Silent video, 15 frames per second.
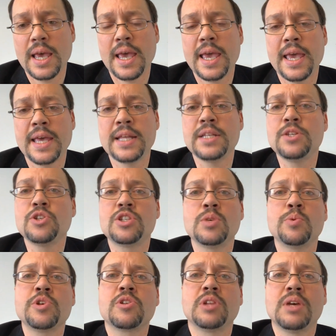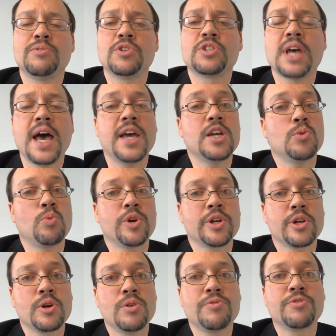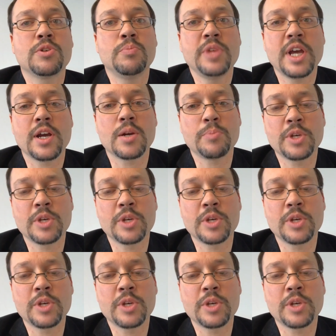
and you see what your level's at and where to go from there.